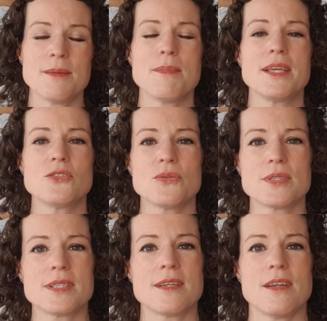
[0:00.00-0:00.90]
Make sure
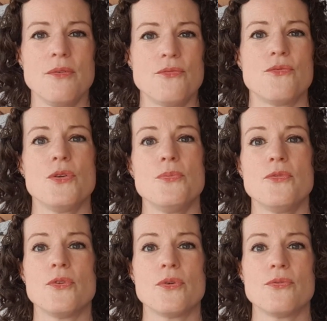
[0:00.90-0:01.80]
there's enough room
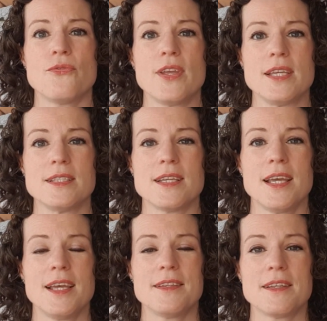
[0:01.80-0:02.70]
for your feet,
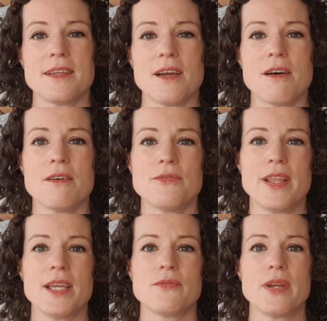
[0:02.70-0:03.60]
that they are
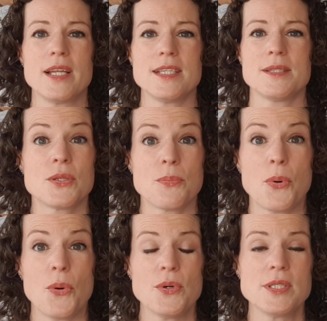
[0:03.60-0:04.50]
feeling really
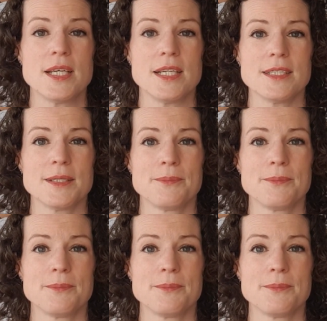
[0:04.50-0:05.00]
supported.